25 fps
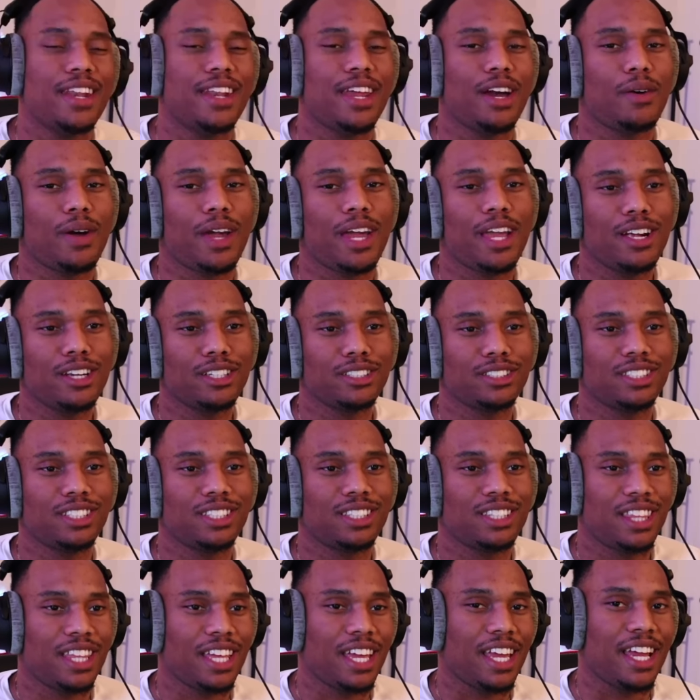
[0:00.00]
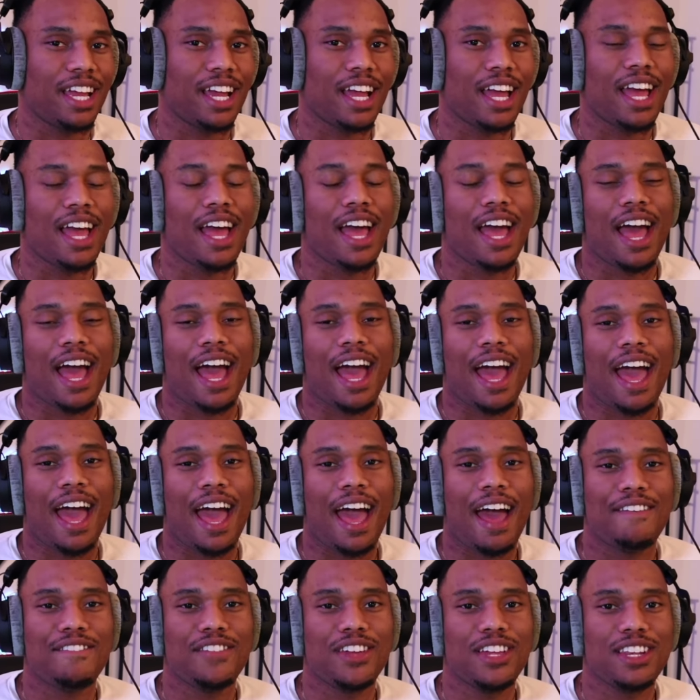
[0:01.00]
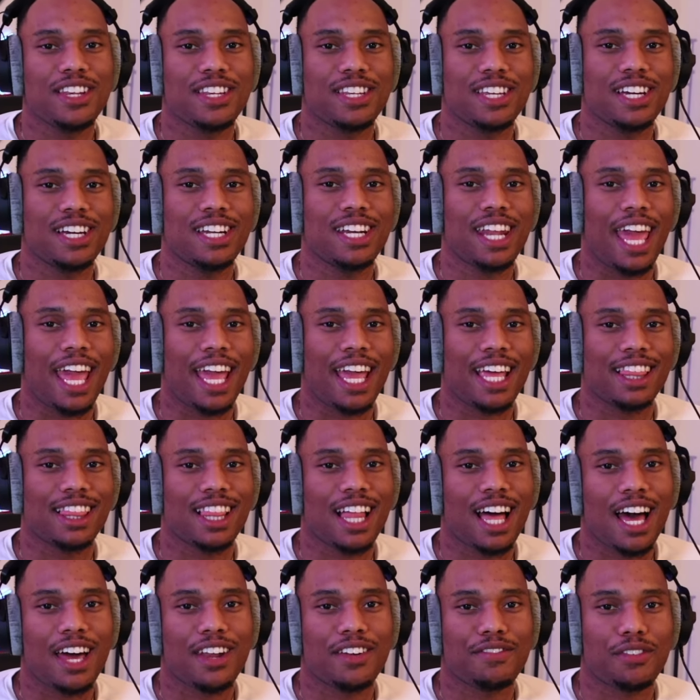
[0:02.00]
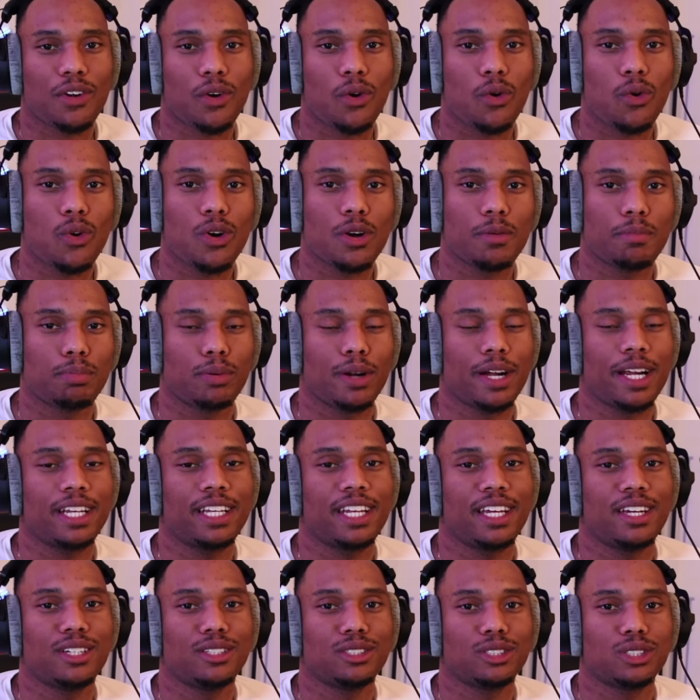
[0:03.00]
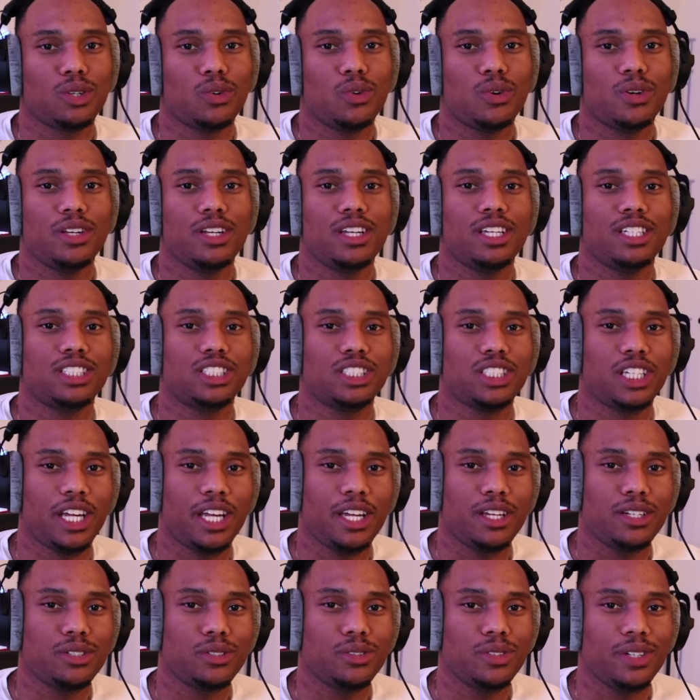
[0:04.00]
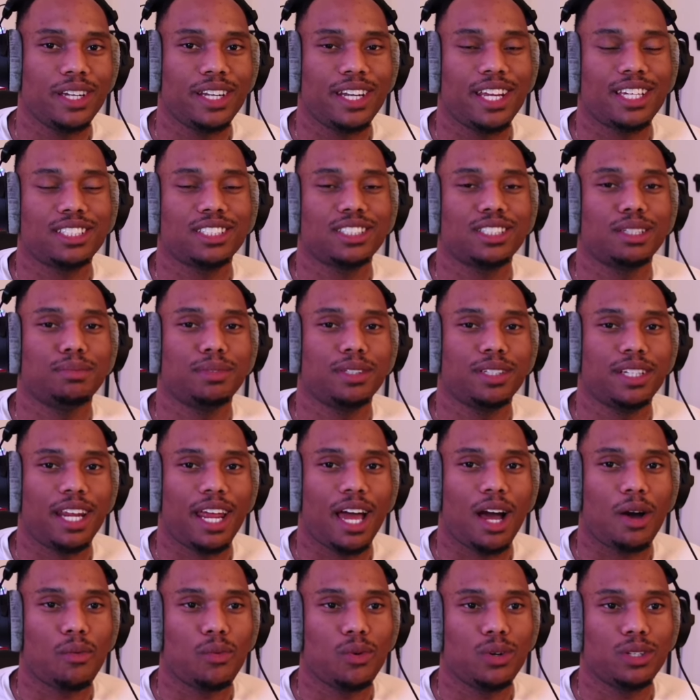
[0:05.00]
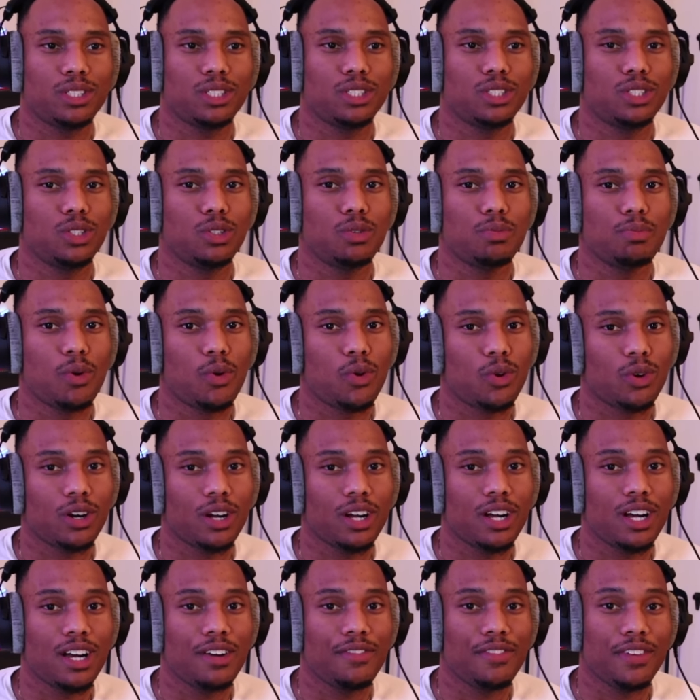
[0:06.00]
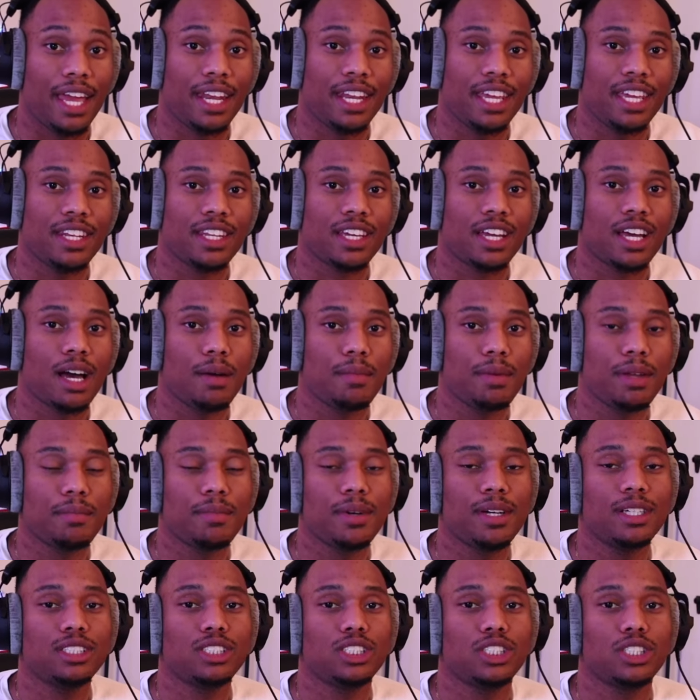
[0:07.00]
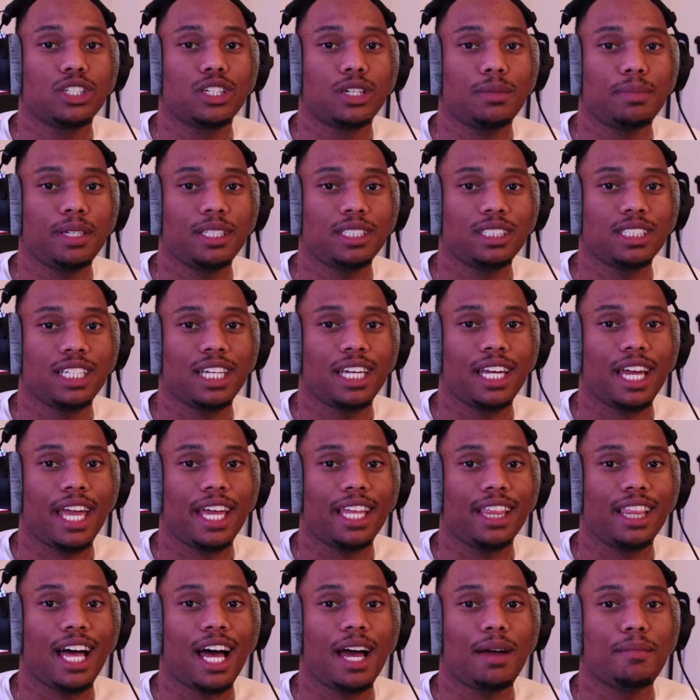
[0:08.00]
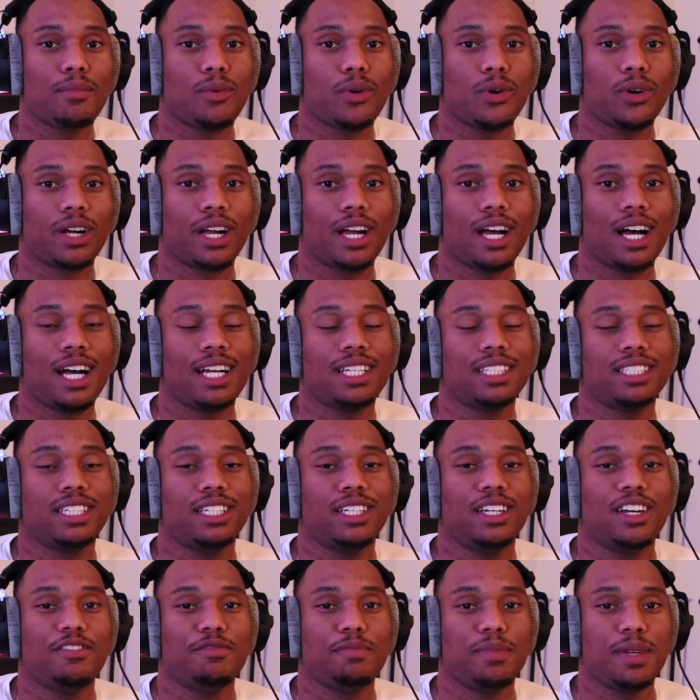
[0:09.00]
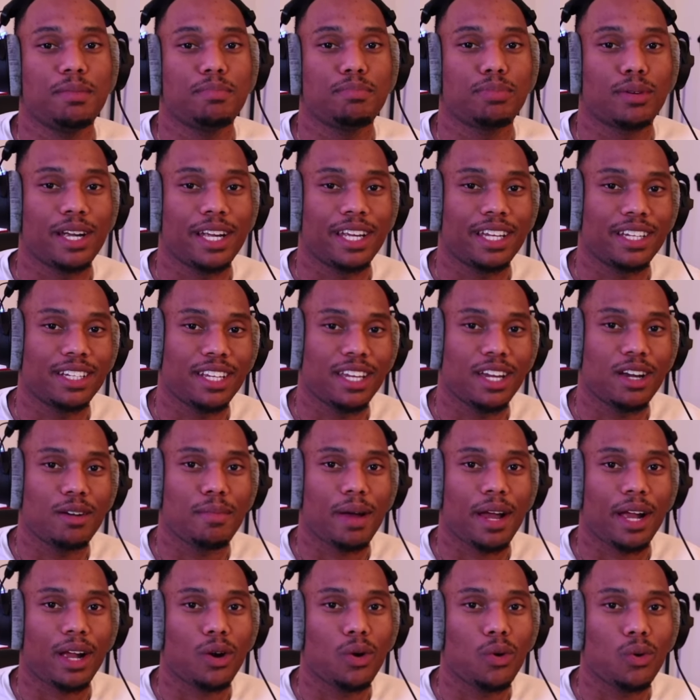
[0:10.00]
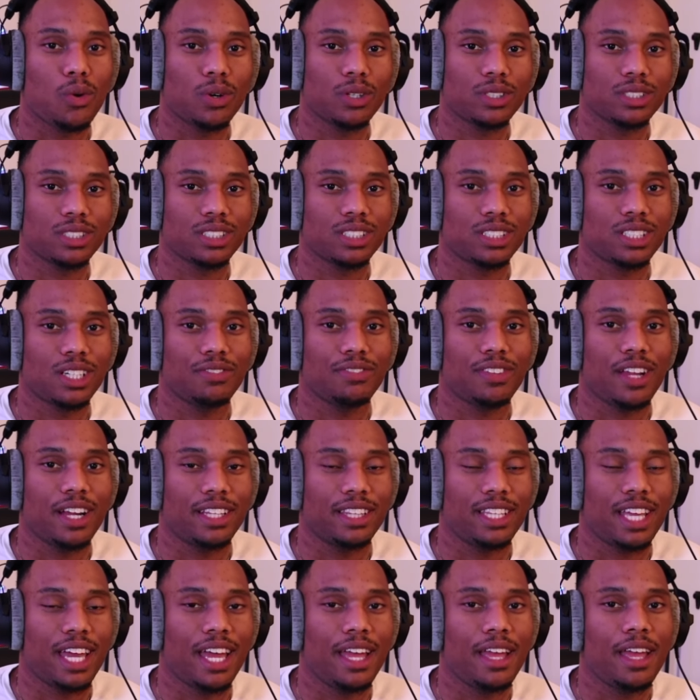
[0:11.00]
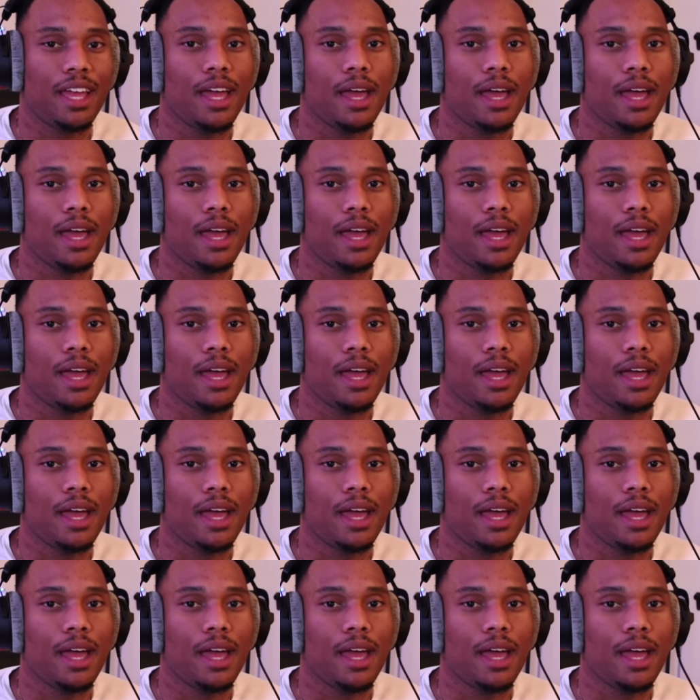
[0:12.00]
Now, here's the thing. I haven't done a lot of chord breakdowns on this channel, and that's something that I want to do more of. And in the coming months, you're going to be seeing a lot more content of me breaking down my chords and stuff like that,